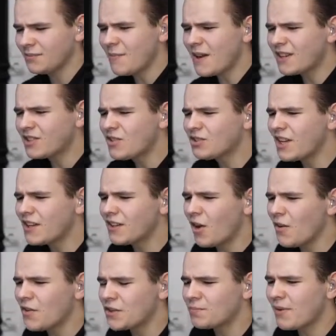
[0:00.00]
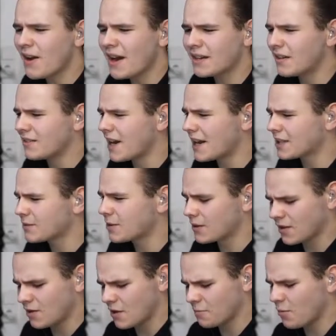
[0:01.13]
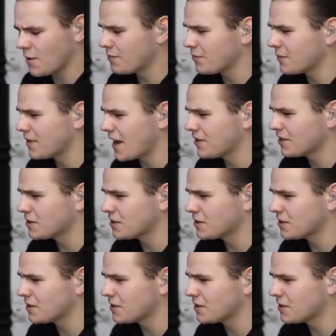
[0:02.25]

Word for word: This makes no sense at all. This plane. All right, let's go and put the